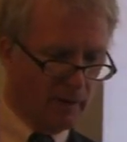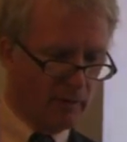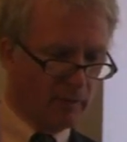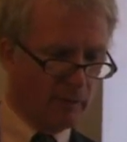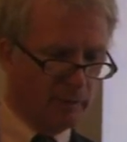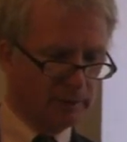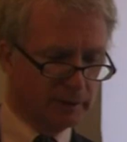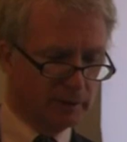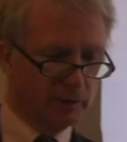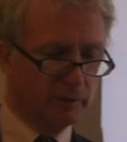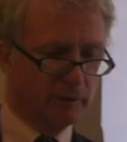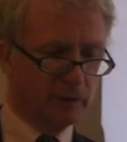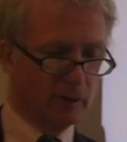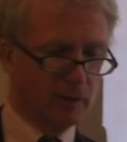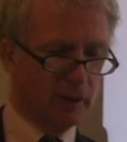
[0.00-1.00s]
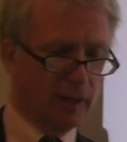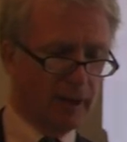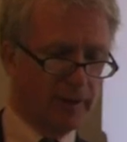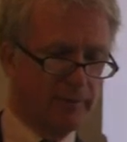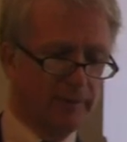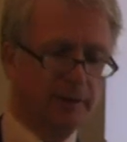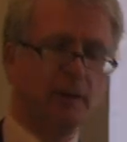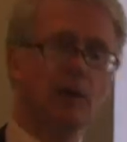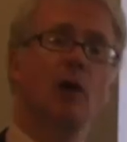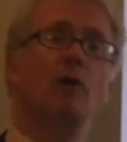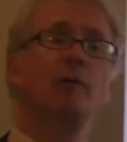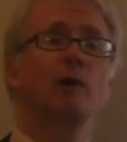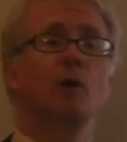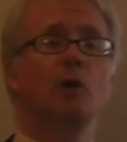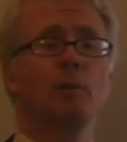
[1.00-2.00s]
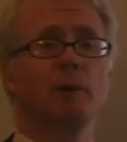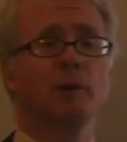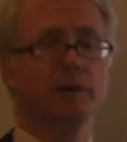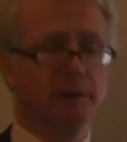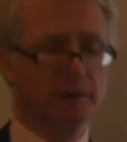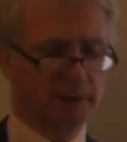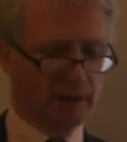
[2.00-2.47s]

The pursuit of a good life is a goal that all persons